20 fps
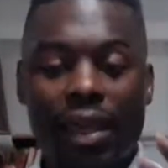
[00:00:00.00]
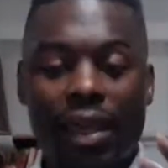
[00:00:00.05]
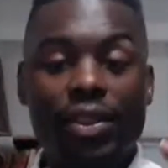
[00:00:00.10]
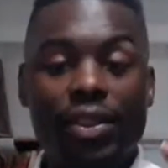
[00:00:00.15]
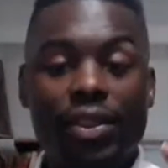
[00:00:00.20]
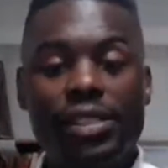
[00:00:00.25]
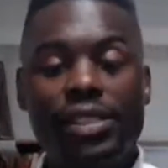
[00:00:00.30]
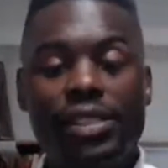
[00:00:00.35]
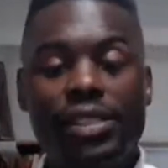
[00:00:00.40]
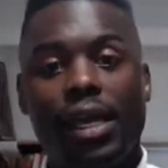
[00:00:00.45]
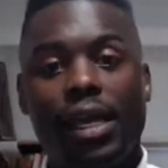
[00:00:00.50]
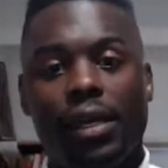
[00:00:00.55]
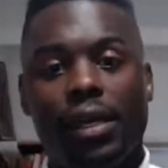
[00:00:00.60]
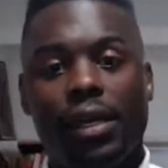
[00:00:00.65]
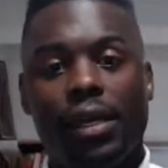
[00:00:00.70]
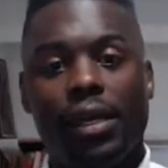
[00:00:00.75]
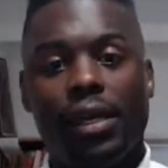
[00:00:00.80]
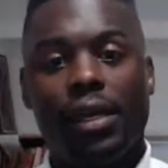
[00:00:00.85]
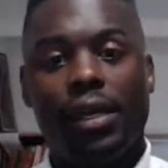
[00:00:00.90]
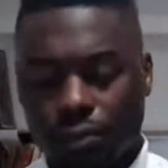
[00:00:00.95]
back in the
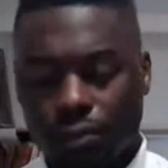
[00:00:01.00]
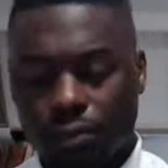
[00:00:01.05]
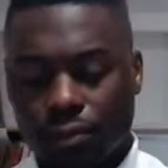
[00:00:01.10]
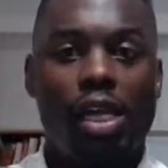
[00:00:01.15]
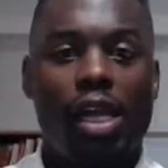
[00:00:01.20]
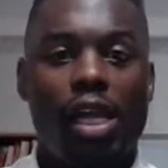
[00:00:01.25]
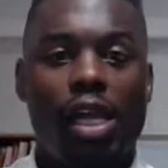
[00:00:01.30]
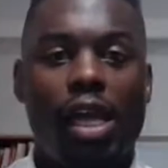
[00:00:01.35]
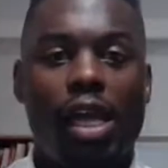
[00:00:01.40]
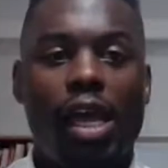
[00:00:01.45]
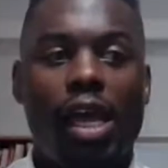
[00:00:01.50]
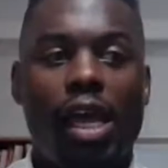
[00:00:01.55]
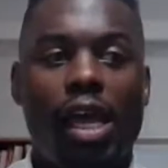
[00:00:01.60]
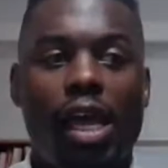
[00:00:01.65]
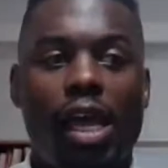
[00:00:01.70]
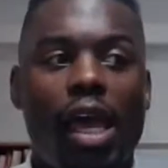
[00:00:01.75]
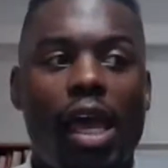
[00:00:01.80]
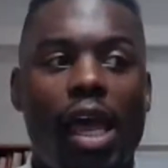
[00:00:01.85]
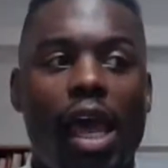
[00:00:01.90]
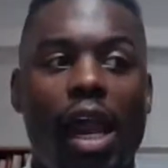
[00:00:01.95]
day,
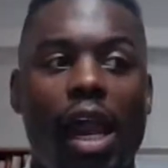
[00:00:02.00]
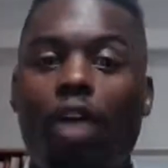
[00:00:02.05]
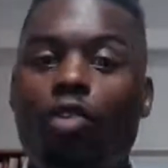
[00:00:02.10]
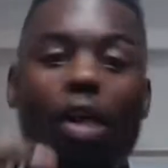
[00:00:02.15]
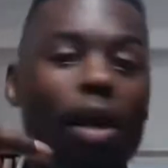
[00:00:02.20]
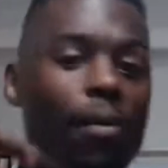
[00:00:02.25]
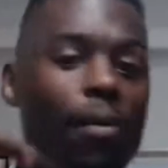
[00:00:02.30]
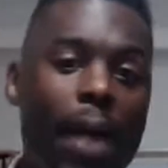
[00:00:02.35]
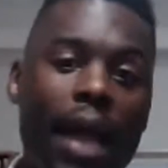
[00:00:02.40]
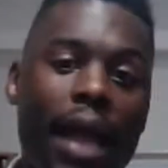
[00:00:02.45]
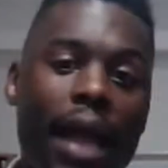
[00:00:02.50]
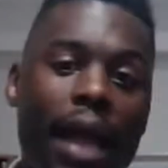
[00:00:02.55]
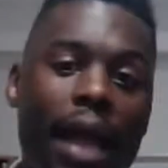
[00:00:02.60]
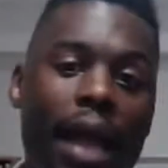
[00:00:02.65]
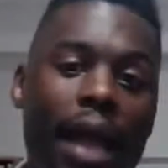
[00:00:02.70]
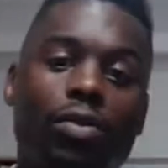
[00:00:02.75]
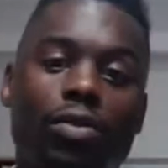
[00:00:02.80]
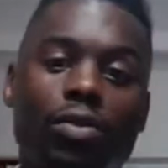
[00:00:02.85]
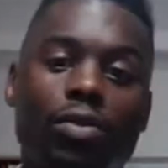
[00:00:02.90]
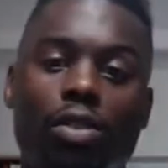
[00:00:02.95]
and I
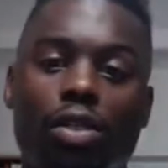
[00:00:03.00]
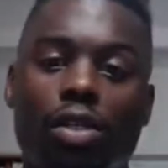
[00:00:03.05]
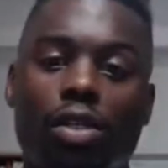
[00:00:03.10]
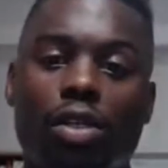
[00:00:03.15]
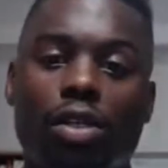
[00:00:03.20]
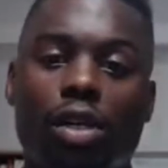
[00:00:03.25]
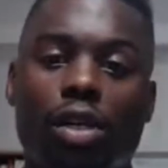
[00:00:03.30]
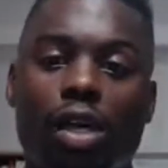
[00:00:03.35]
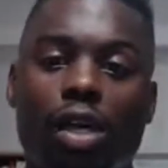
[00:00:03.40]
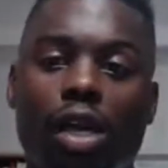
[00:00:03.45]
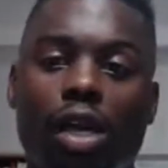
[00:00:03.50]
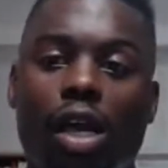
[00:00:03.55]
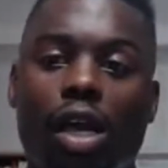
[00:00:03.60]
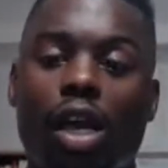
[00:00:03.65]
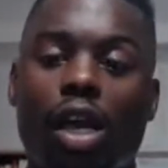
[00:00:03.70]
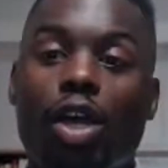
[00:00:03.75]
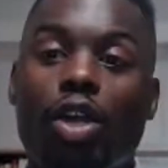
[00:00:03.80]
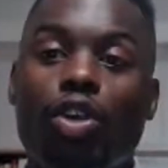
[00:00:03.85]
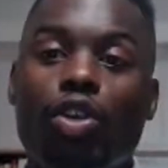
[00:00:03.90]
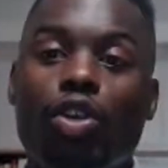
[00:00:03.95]
run back out,
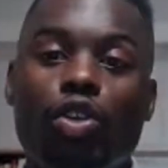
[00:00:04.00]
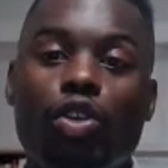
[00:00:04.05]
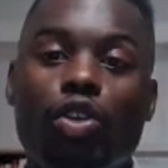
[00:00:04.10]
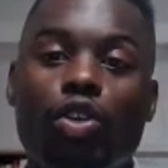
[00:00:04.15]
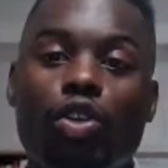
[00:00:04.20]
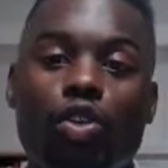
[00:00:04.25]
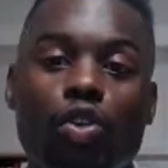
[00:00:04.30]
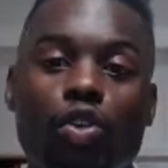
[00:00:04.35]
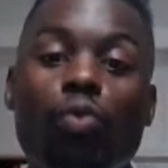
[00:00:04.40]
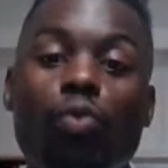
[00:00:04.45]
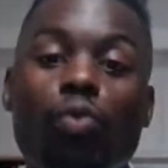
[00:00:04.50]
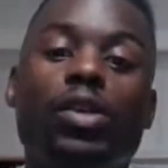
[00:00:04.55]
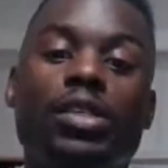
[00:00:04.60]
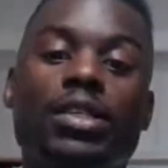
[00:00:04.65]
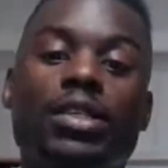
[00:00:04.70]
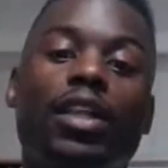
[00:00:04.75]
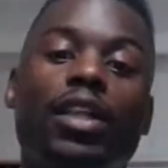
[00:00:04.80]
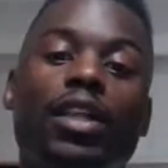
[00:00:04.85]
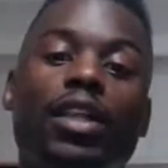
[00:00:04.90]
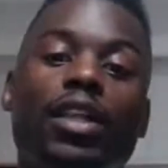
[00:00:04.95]
you
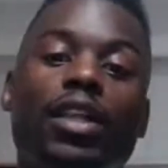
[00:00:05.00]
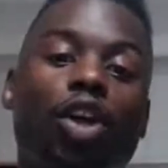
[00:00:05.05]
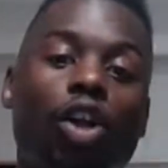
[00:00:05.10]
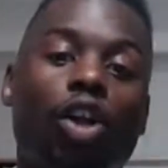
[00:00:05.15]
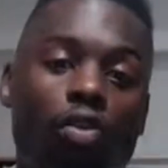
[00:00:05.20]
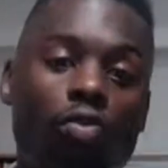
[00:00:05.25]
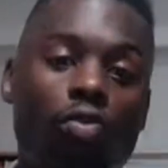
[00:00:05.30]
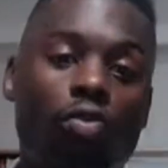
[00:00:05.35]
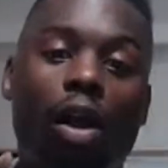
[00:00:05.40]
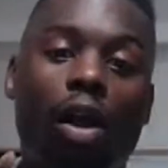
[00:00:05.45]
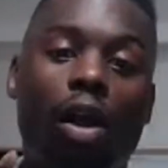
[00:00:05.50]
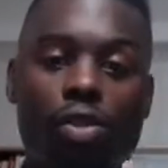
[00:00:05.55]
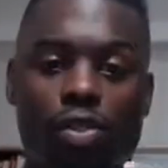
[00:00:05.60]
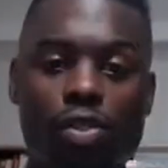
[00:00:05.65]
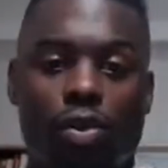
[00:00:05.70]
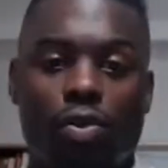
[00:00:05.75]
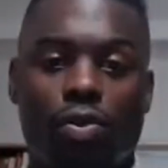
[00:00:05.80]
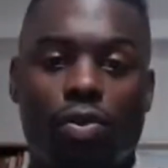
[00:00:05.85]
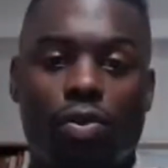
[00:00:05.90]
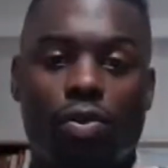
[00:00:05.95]
most likely going to run
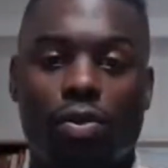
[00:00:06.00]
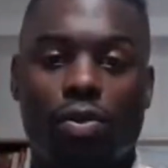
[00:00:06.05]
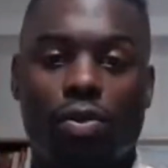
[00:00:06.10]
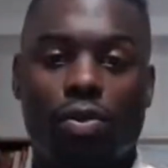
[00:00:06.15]
also.